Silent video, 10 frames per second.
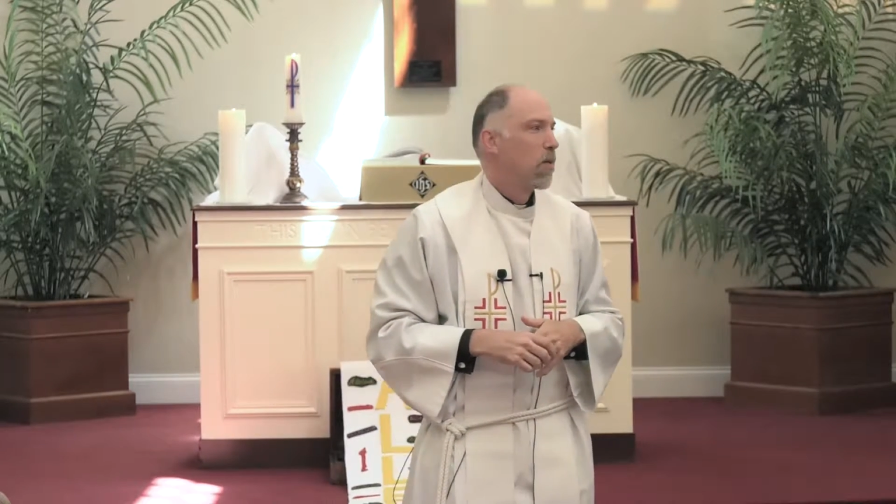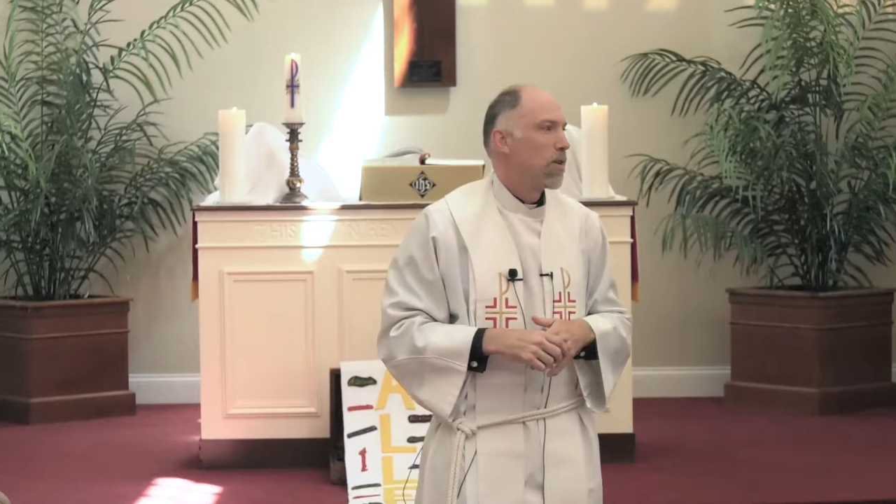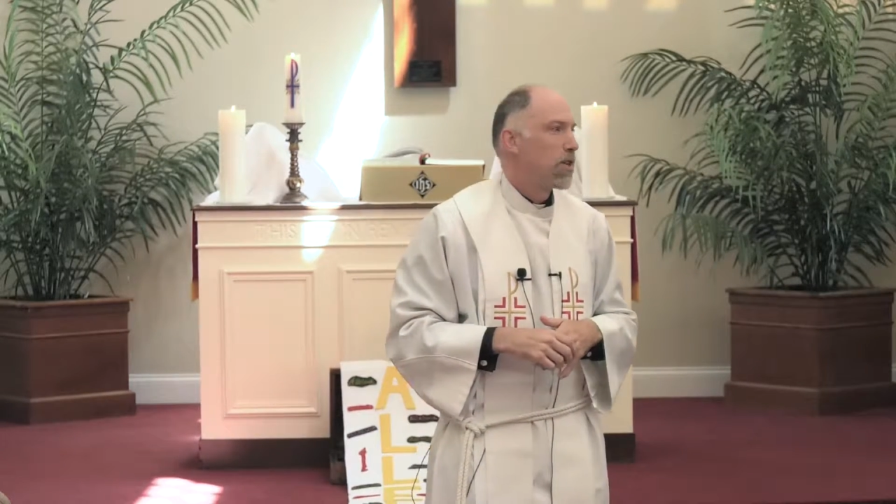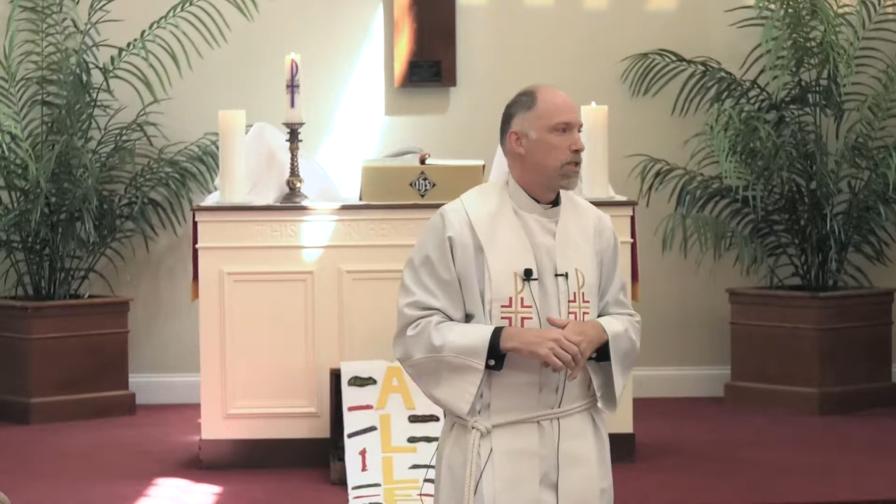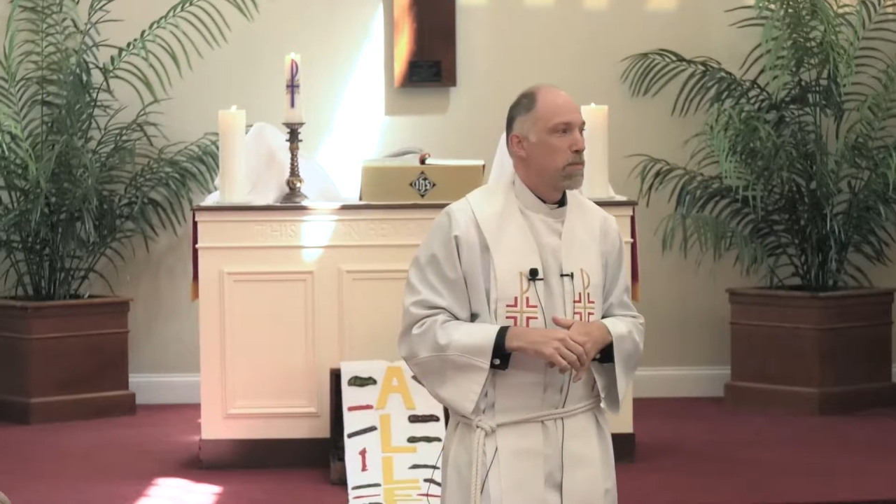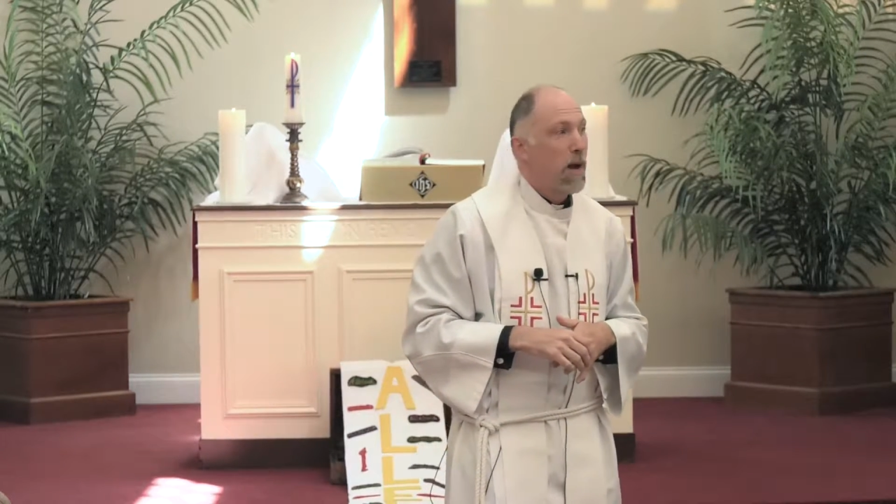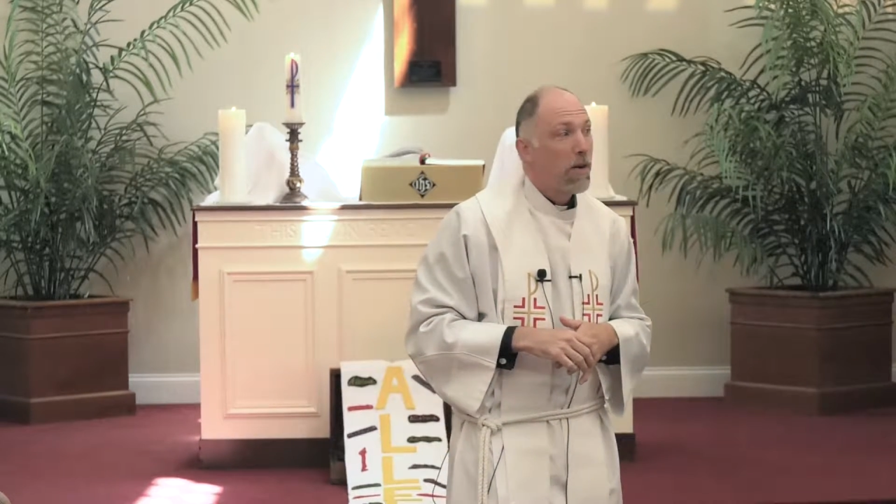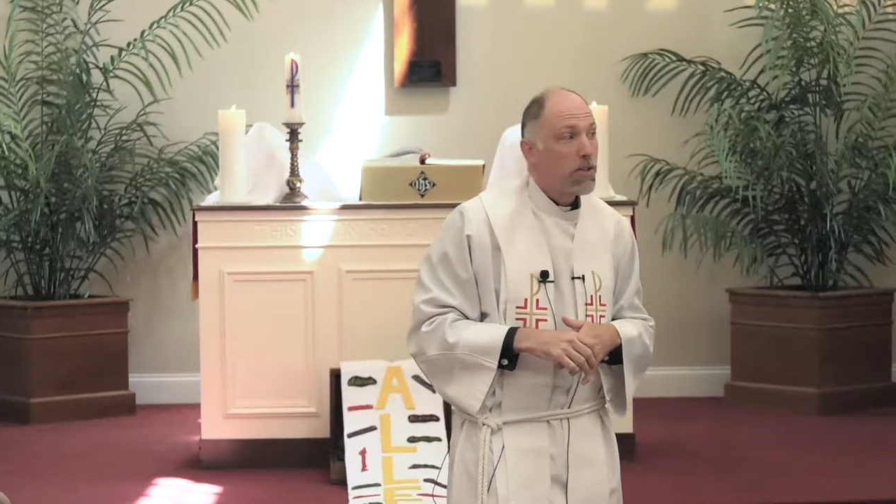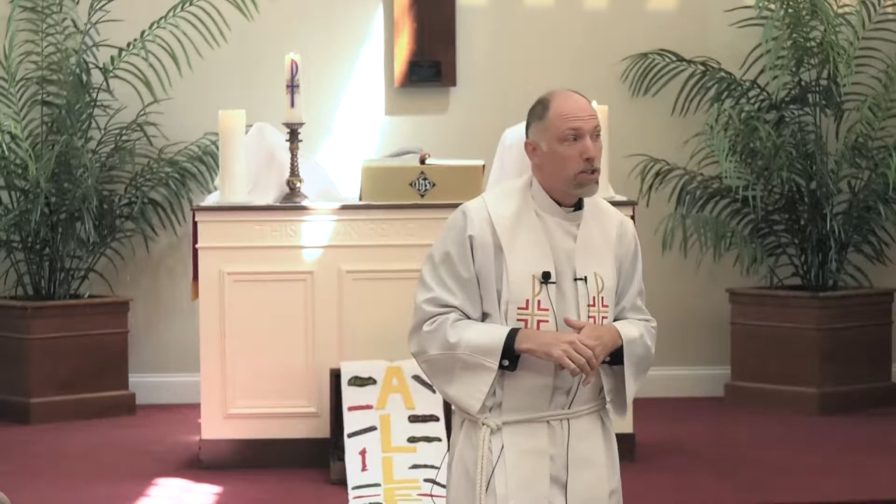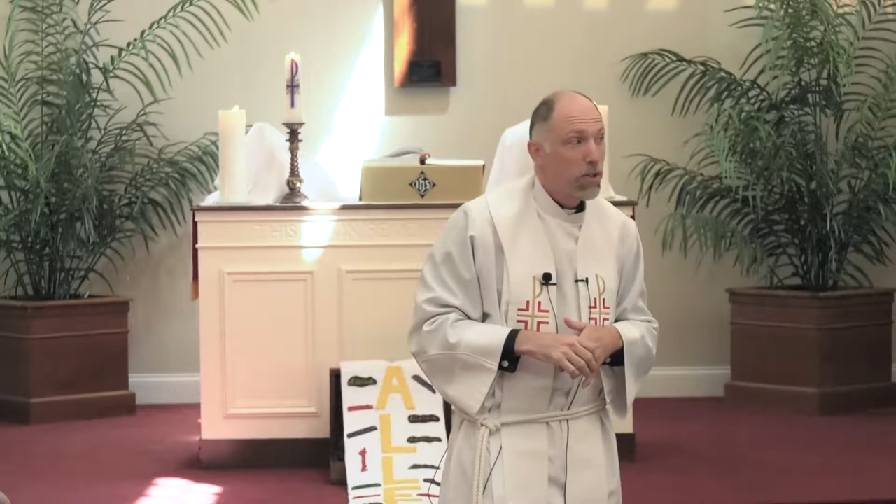which is
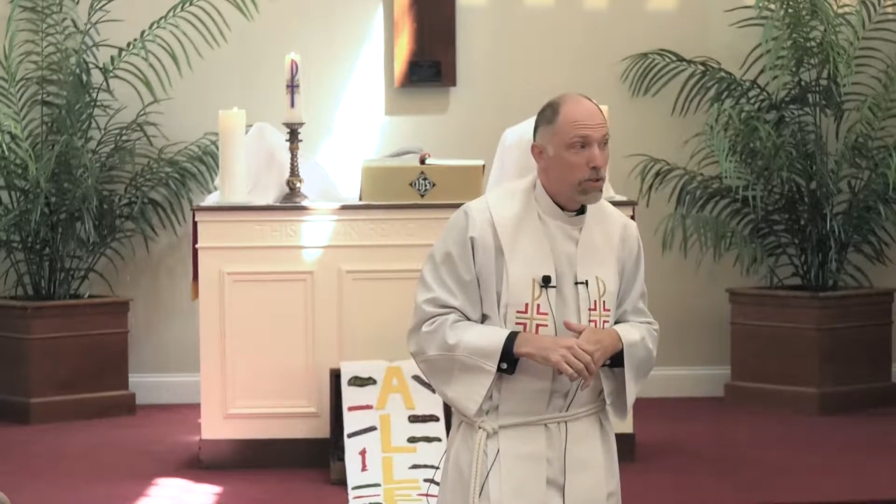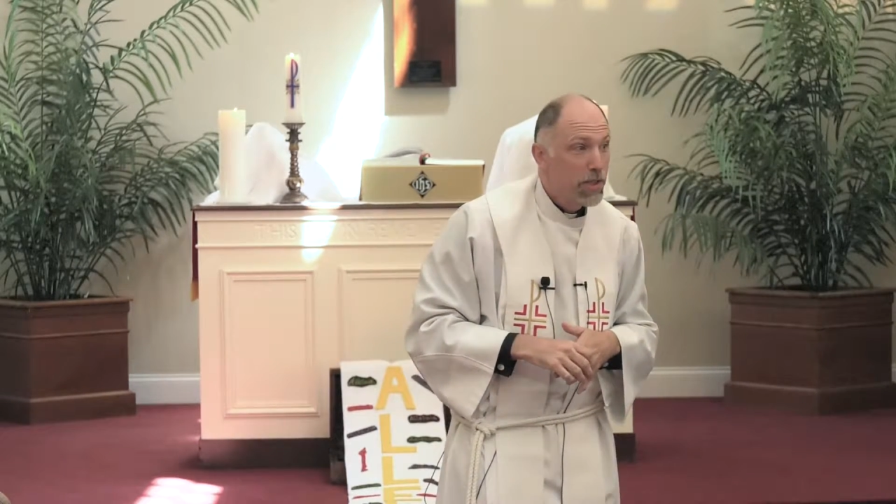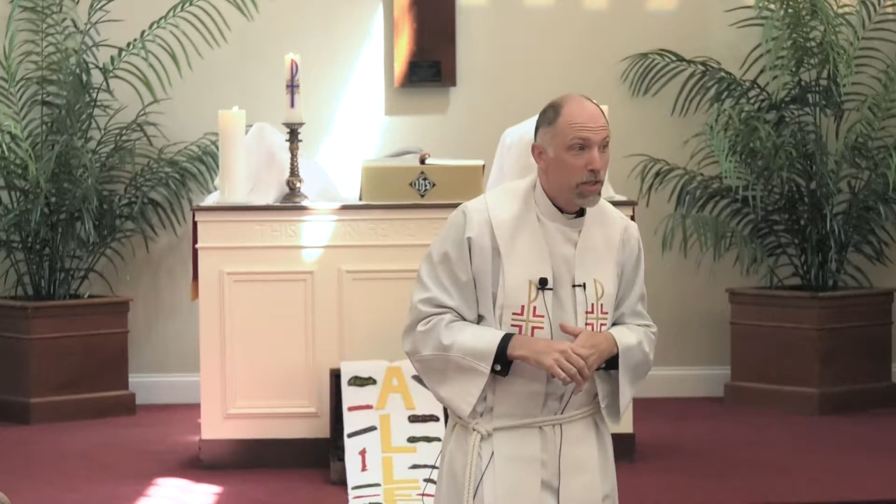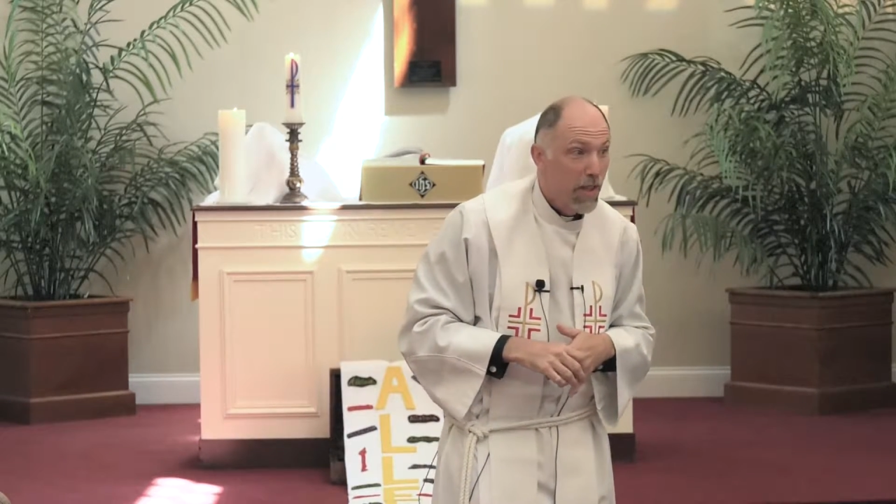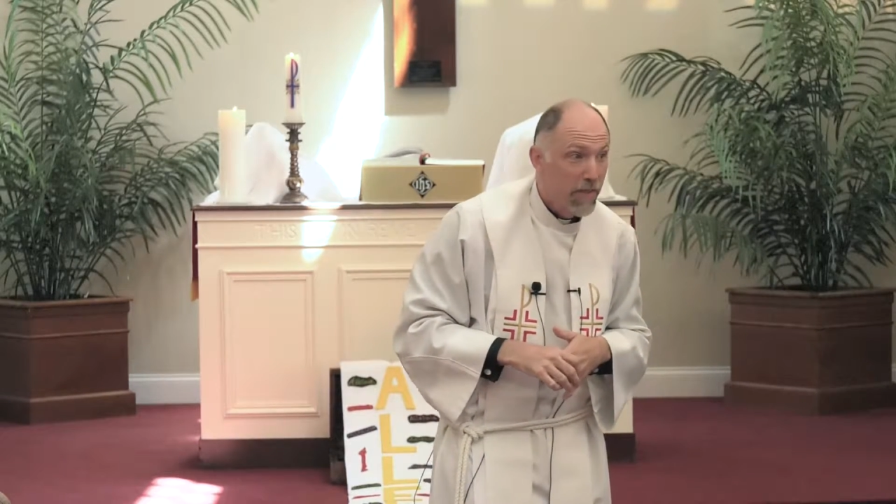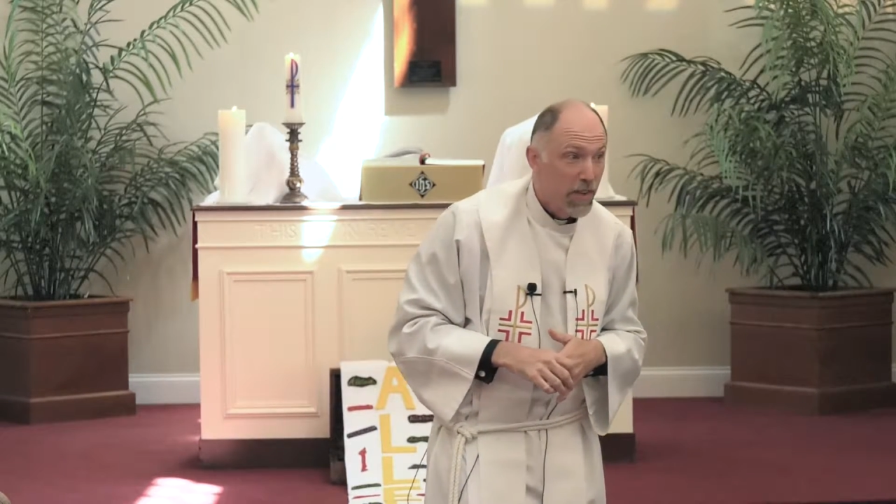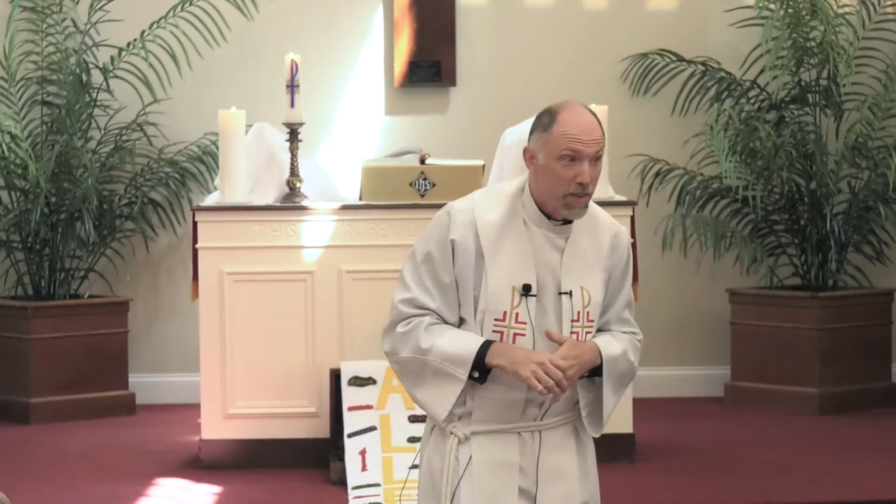about as close to loving